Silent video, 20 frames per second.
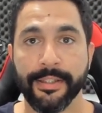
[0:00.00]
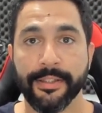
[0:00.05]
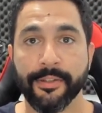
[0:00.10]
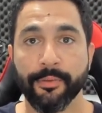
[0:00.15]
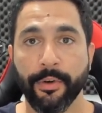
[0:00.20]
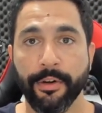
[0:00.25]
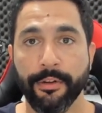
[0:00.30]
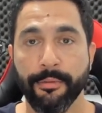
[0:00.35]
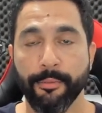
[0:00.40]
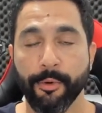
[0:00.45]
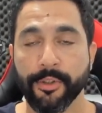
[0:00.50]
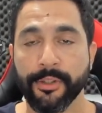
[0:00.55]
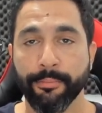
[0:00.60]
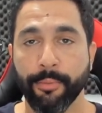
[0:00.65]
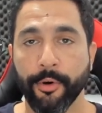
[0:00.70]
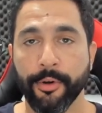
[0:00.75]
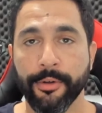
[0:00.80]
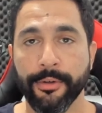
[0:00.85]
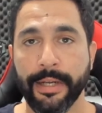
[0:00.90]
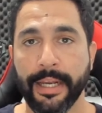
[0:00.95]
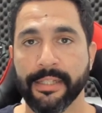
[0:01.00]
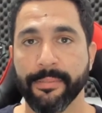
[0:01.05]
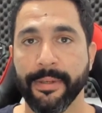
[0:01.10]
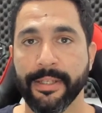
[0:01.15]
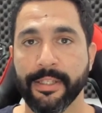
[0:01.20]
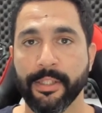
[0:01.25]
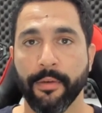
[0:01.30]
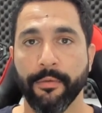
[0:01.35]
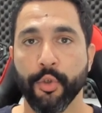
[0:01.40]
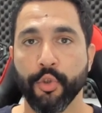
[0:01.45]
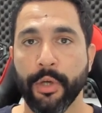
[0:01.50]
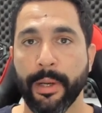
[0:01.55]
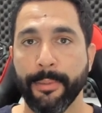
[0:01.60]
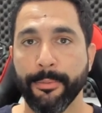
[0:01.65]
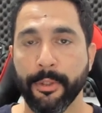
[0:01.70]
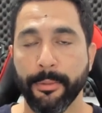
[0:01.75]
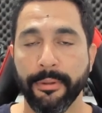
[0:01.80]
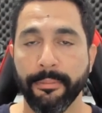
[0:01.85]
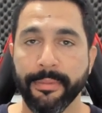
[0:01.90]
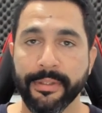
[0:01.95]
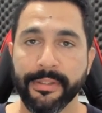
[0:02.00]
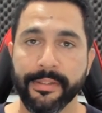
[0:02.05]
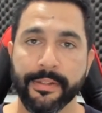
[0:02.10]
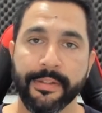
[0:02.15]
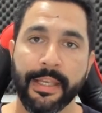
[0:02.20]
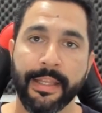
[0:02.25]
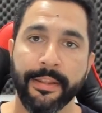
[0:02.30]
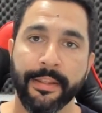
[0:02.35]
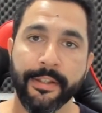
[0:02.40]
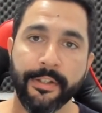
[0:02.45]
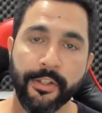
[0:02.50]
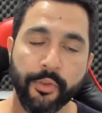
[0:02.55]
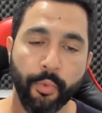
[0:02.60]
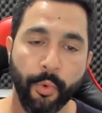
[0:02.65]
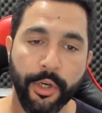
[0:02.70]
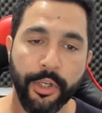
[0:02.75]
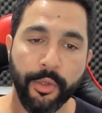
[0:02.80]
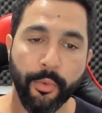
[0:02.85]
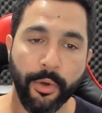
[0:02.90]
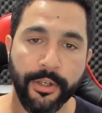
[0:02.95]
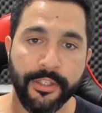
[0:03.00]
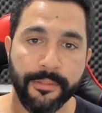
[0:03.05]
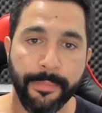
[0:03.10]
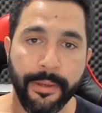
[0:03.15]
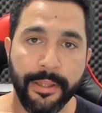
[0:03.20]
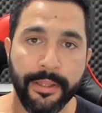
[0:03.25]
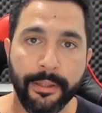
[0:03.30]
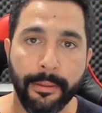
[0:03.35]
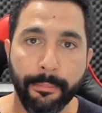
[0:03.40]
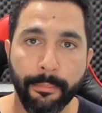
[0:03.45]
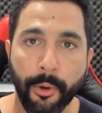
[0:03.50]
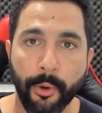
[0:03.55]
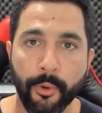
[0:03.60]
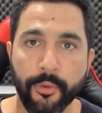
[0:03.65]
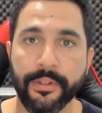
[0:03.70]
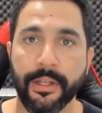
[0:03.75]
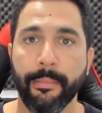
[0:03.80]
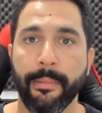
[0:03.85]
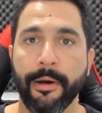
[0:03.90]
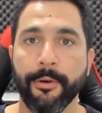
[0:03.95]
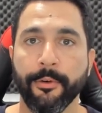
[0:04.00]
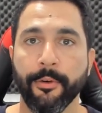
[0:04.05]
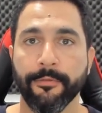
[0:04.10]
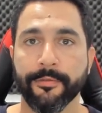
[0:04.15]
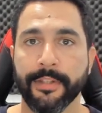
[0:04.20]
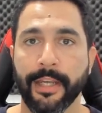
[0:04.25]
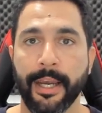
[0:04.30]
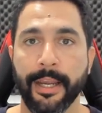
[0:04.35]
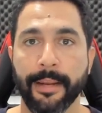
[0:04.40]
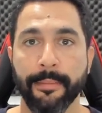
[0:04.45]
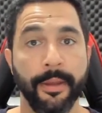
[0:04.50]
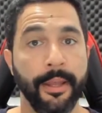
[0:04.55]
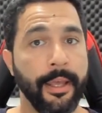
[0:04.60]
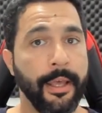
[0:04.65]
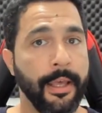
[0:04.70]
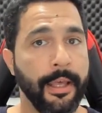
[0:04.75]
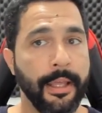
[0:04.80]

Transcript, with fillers: This is one of the most important aspects of your dropshipping business, and this is where you want to spend the most amount of time.